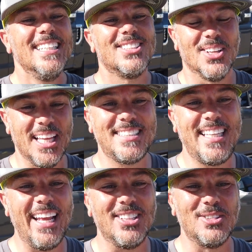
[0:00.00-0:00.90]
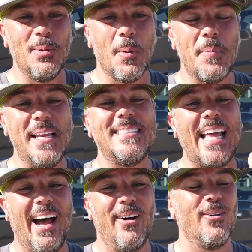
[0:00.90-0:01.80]
So let's take the Super Beast
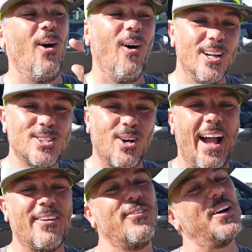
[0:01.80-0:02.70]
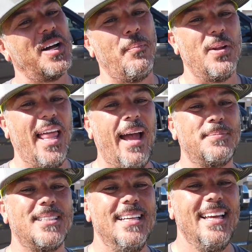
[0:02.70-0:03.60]
out on track for a couple
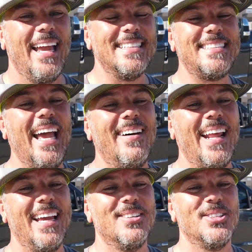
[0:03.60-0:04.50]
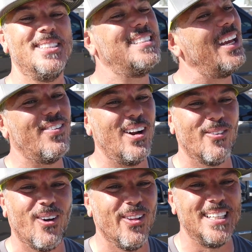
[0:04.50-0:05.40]
laps and see how it handles and see if I
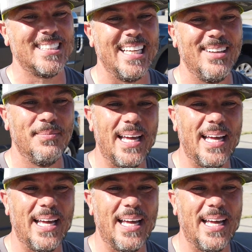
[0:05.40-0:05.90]
don't roll this thing.